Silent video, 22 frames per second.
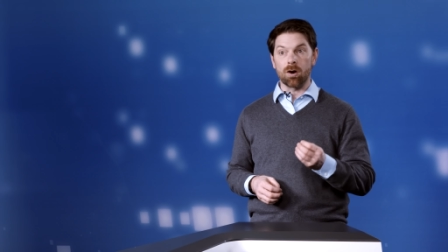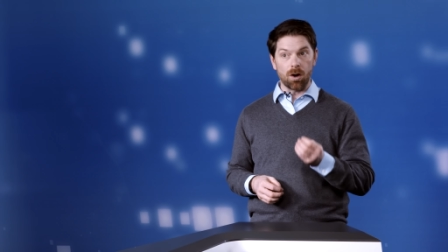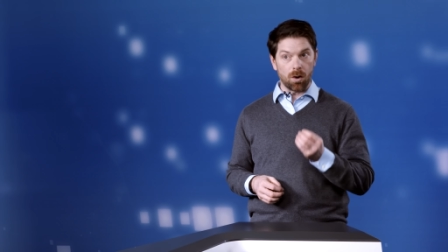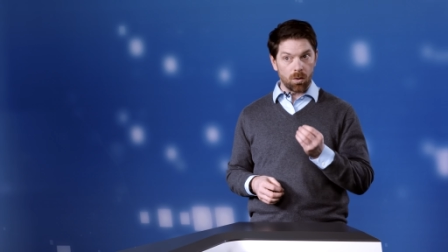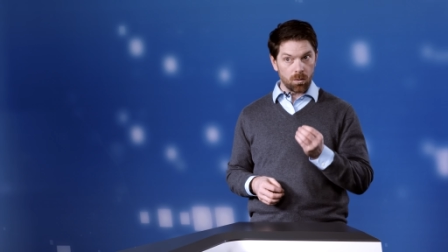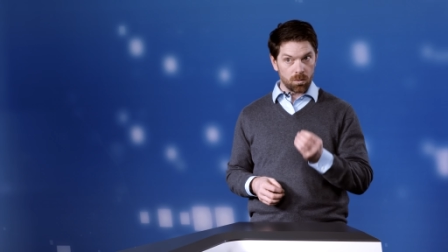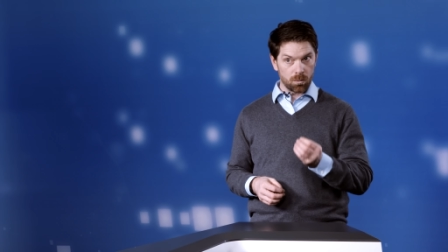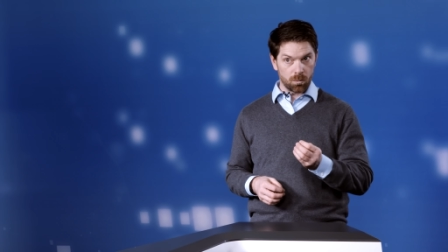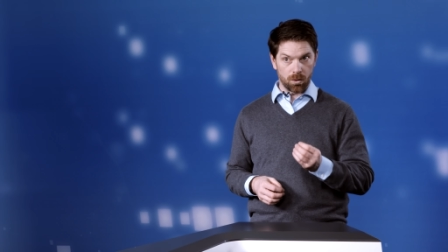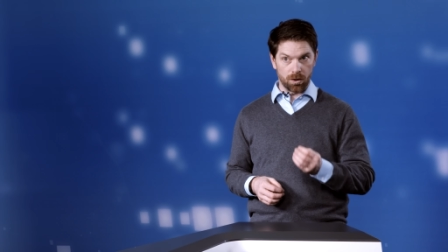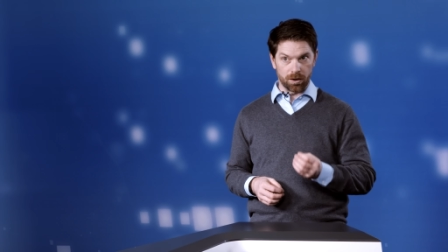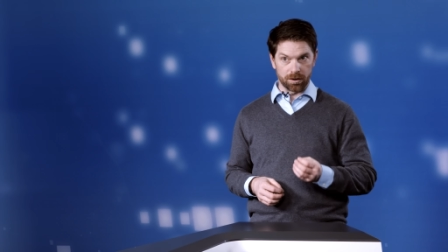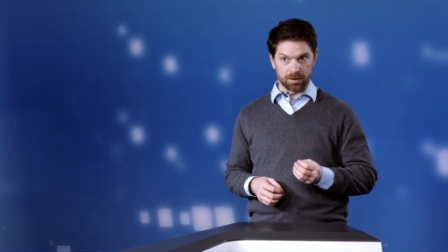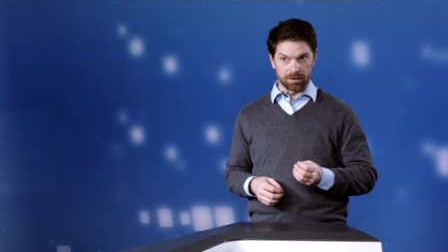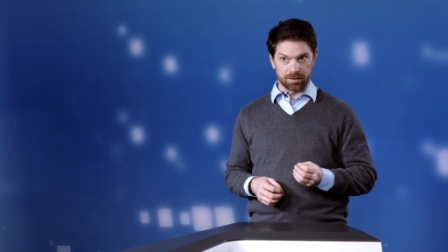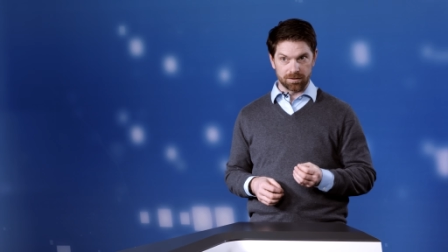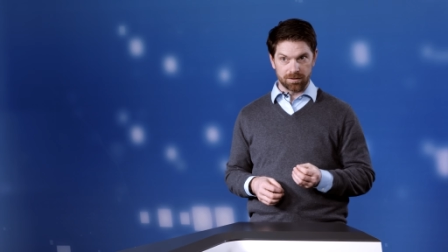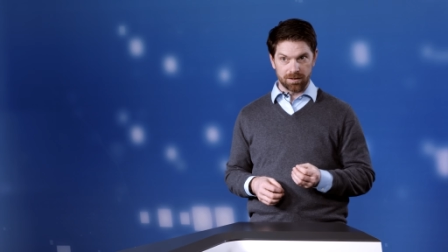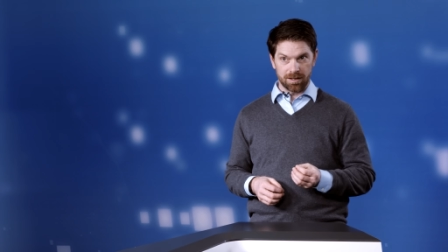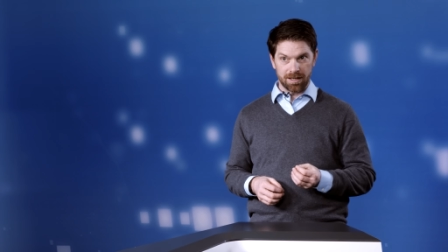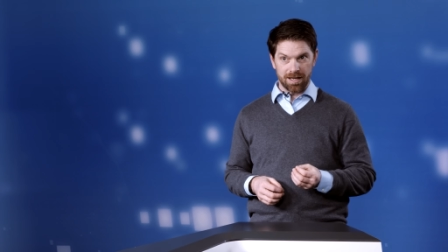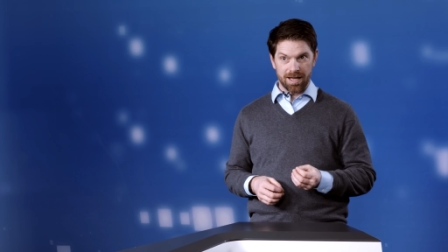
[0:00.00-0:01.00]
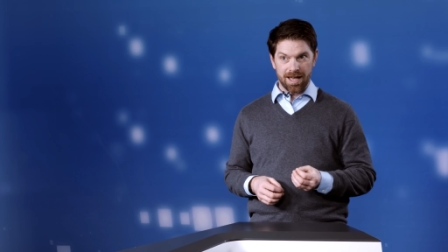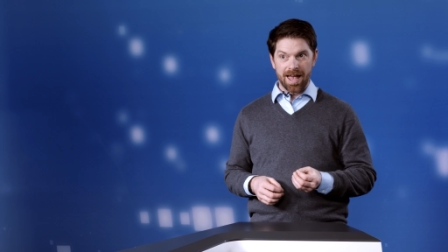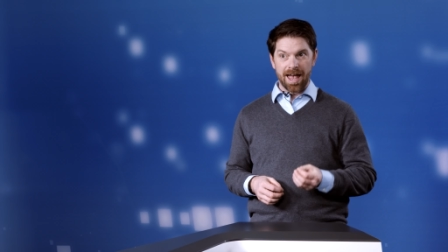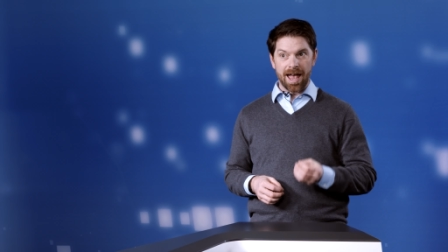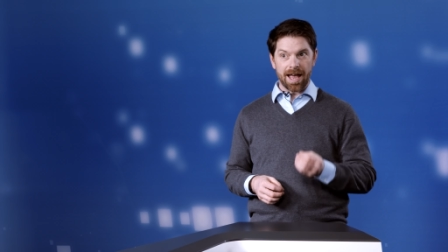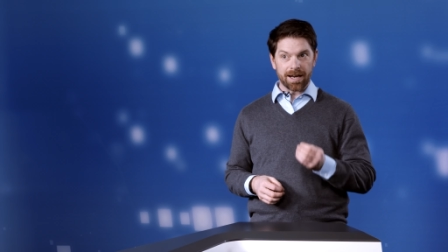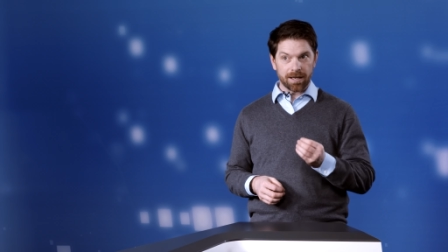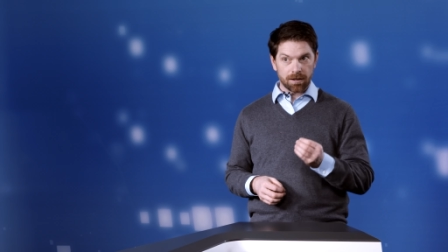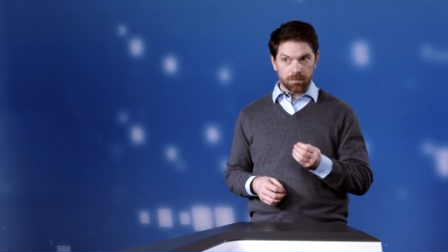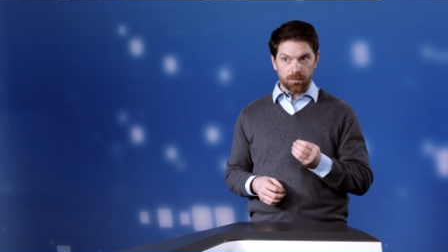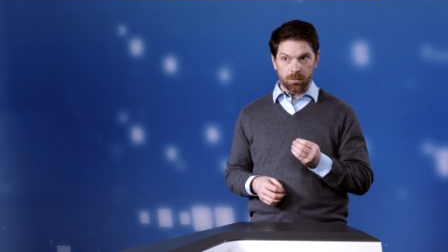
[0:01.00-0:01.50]
own words
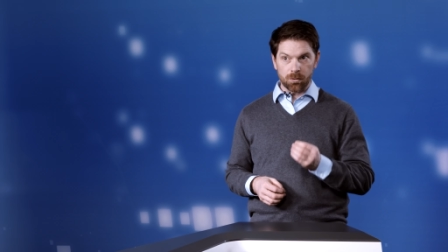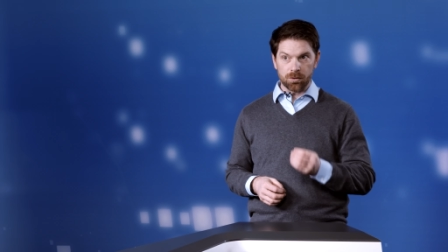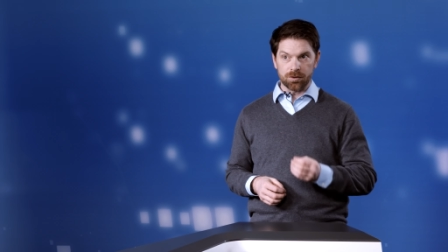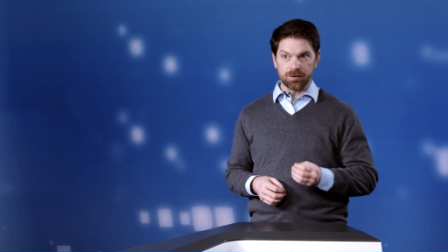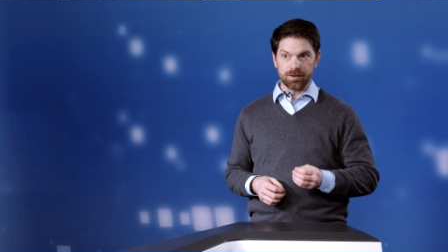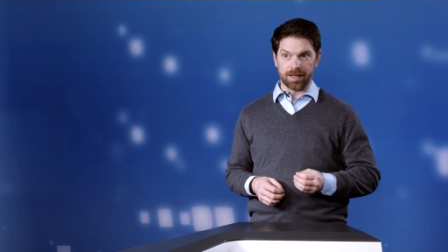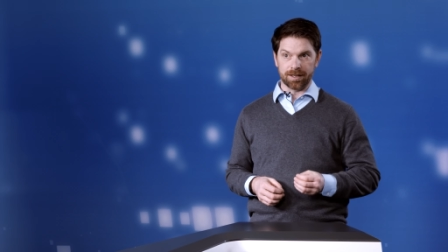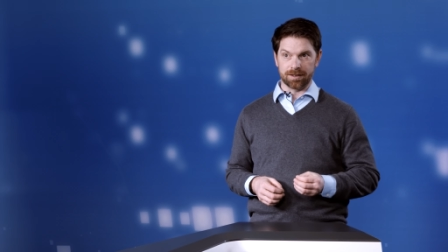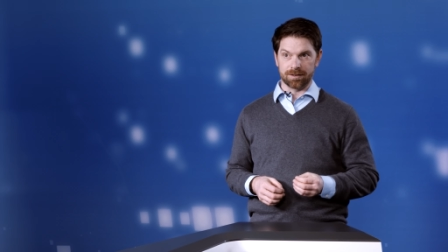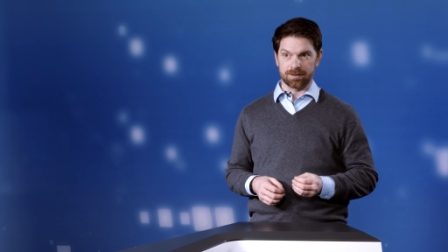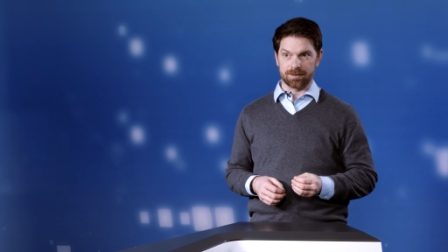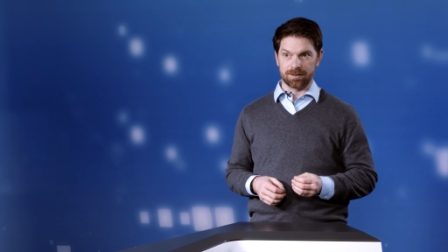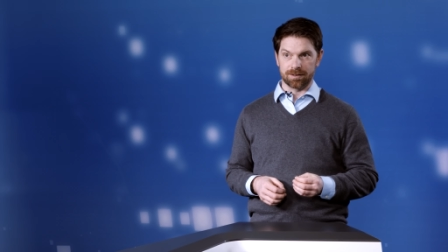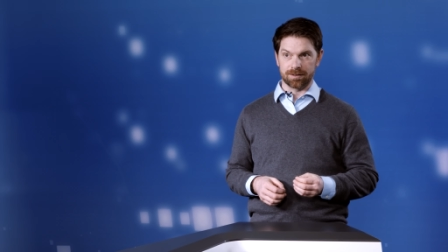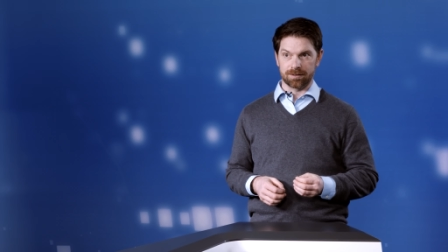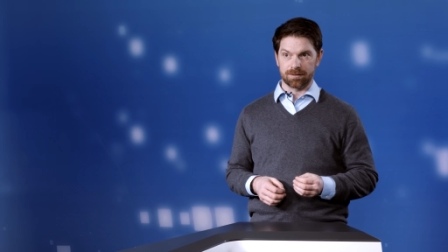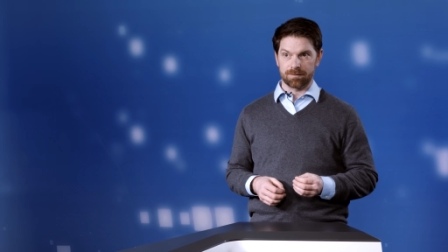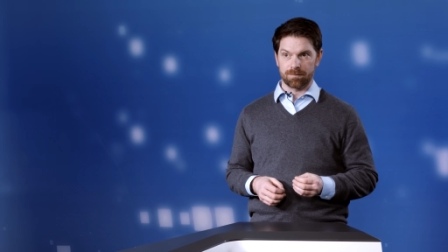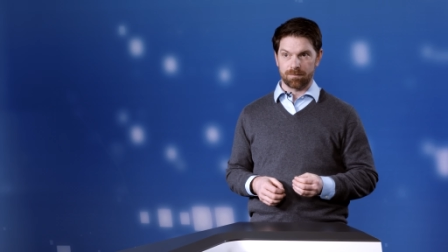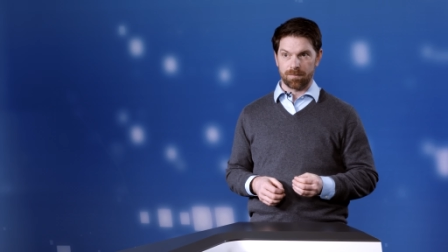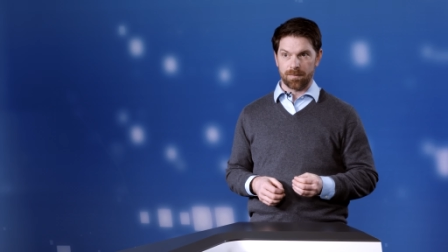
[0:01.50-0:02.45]
and in full sentences.